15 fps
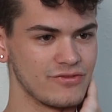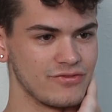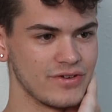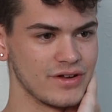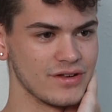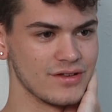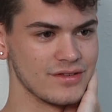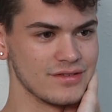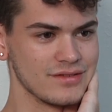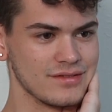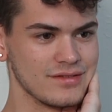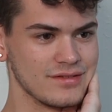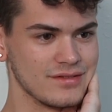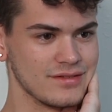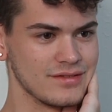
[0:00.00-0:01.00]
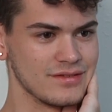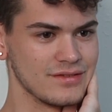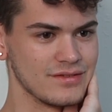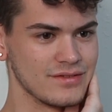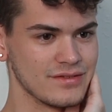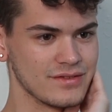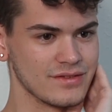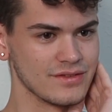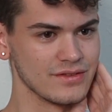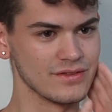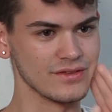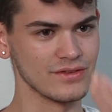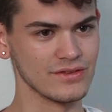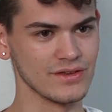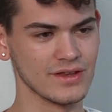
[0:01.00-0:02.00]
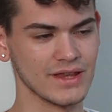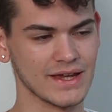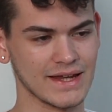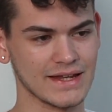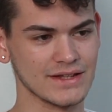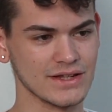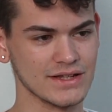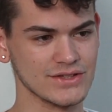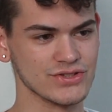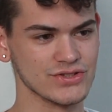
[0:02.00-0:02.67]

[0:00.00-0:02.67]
felt like it